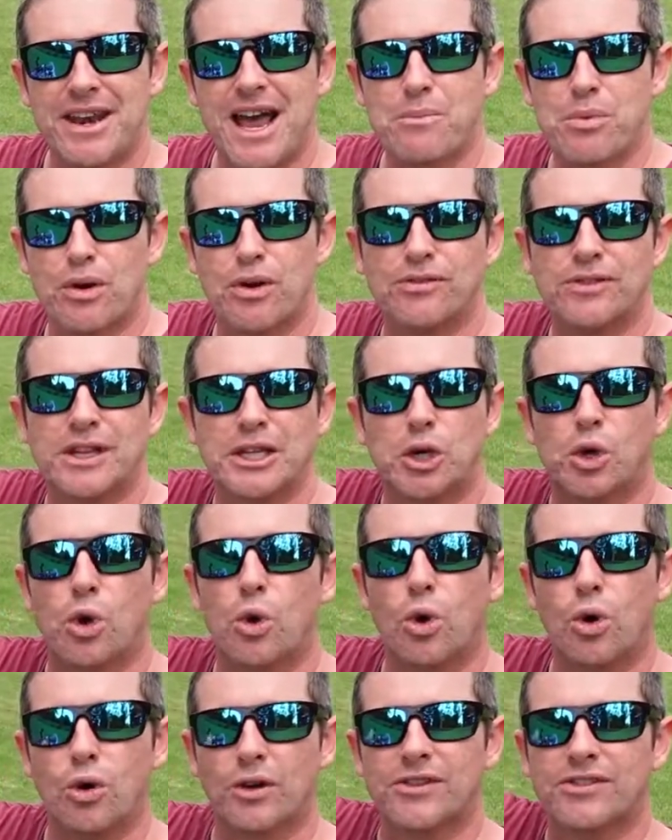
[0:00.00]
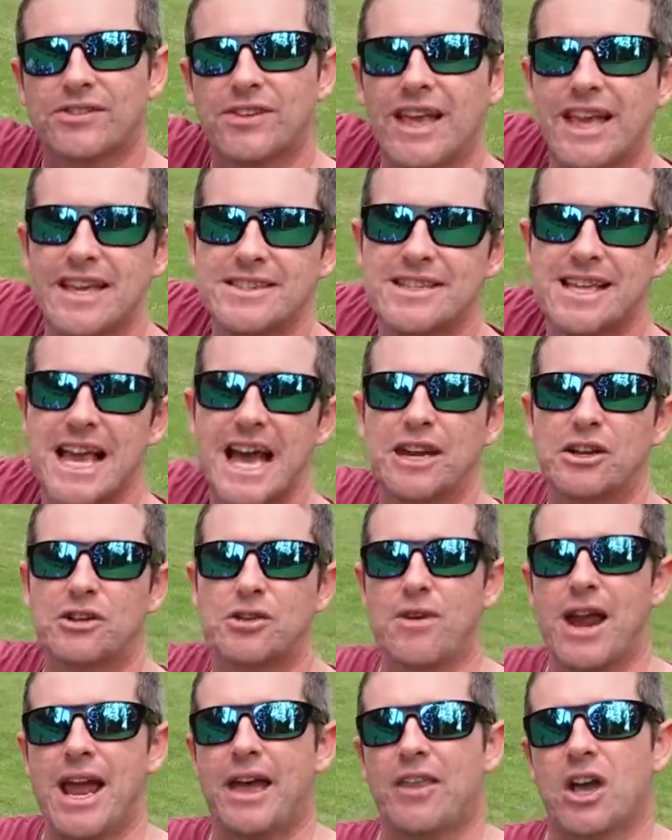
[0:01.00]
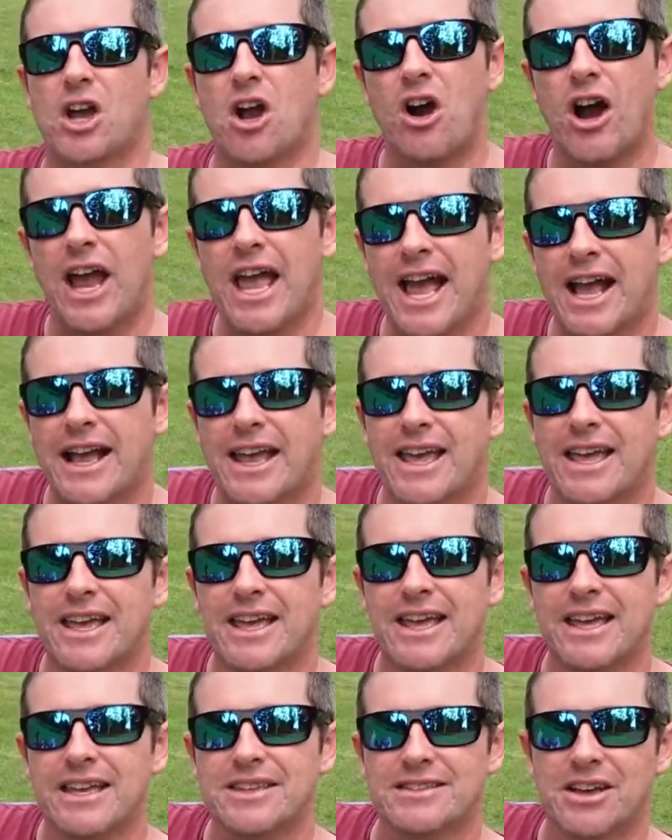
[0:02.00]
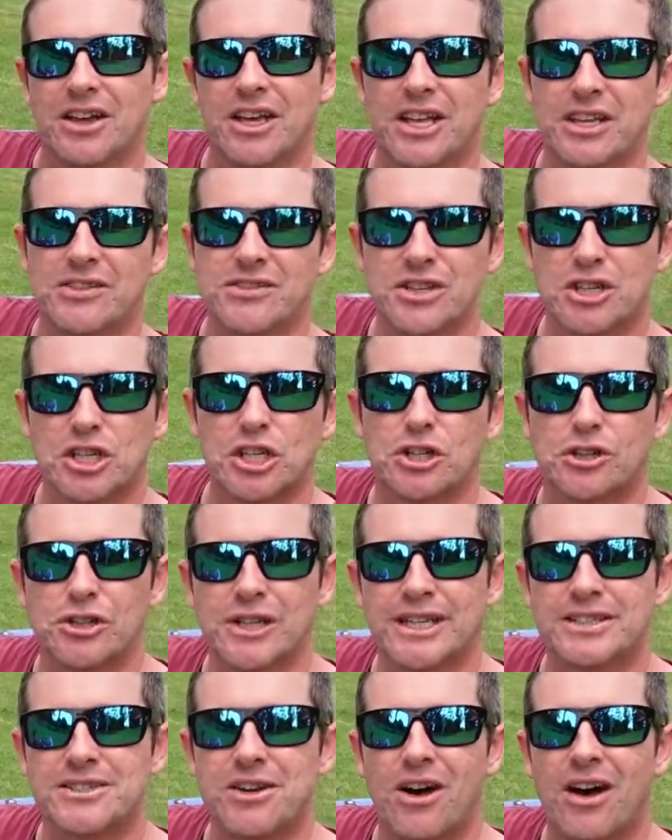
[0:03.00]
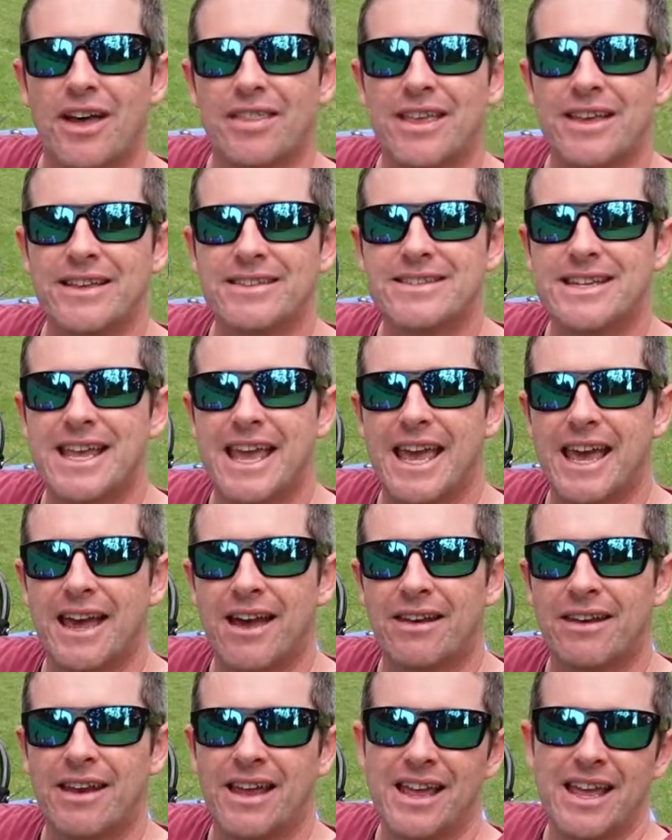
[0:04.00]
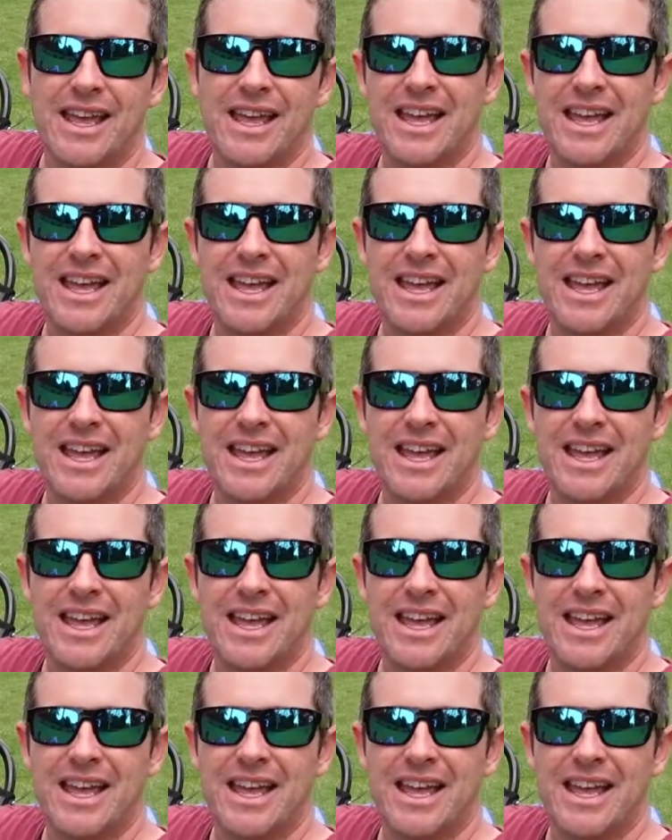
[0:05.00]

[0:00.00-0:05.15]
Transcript: number of little hooks scattered around the kayak so you can securely tie things down,